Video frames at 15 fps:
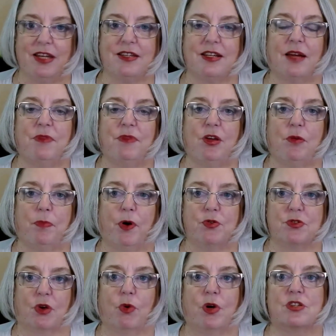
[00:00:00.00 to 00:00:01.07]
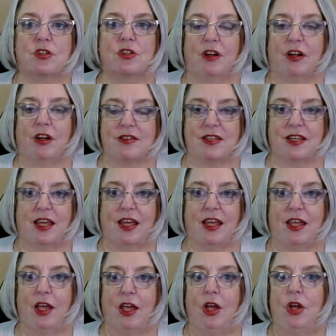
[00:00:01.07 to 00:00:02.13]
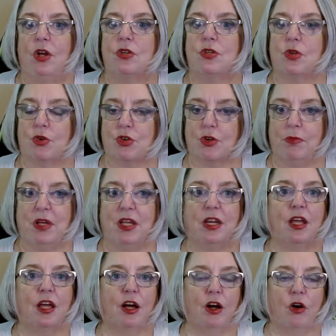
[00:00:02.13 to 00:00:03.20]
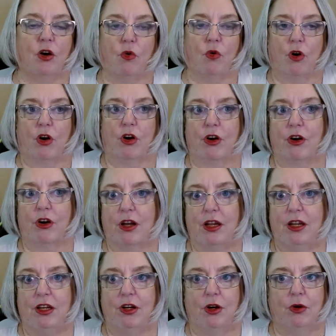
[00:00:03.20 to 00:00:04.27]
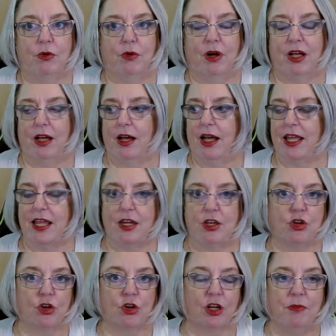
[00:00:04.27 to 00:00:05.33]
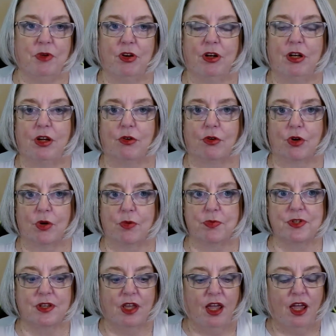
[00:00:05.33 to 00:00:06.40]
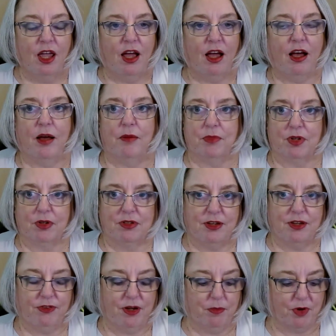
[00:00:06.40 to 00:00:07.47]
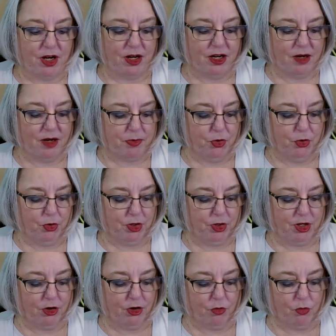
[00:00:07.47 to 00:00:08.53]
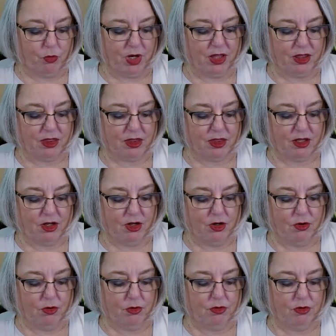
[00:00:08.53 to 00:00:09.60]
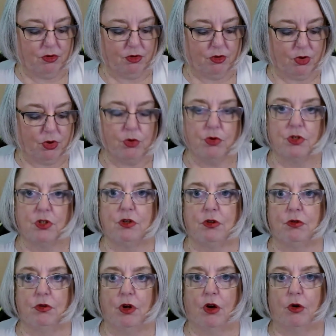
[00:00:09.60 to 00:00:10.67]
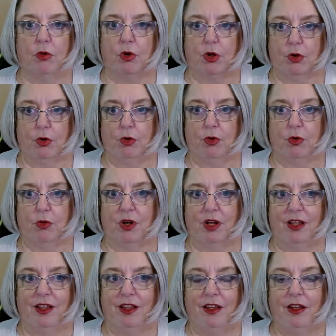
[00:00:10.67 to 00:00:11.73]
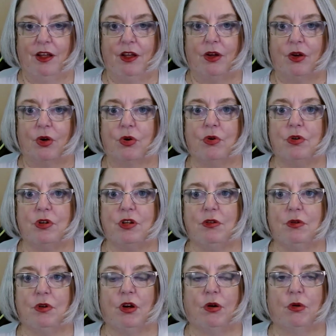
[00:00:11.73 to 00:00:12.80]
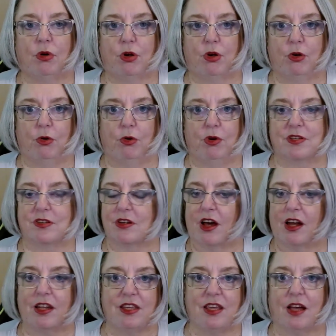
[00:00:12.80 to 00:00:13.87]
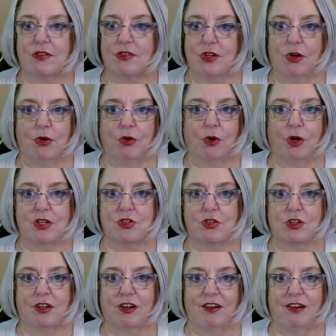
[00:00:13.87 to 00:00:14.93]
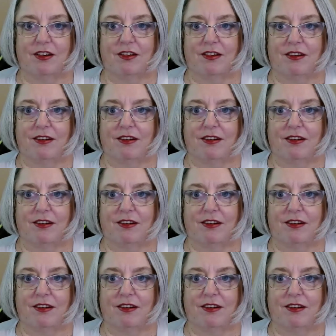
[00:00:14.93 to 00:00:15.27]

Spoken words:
you know, anytime that you pose a question on, say, social media or, in your community groups, Tiffany brought it up earlier with, who do you know who? Who do you know who is not a yes/no question.